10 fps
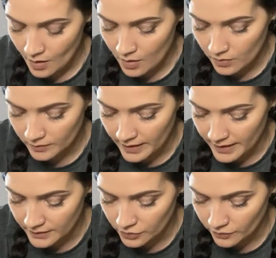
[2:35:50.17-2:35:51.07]
All
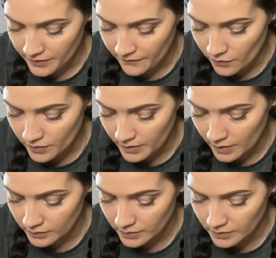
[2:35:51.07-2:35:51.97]
right,
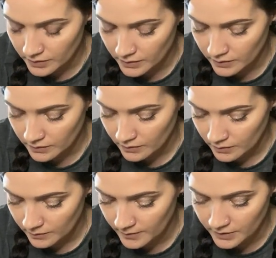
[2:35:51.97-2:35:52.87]
$24,
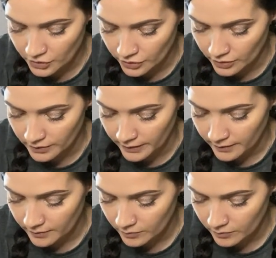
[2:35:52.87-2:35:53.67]
Miss Shirley.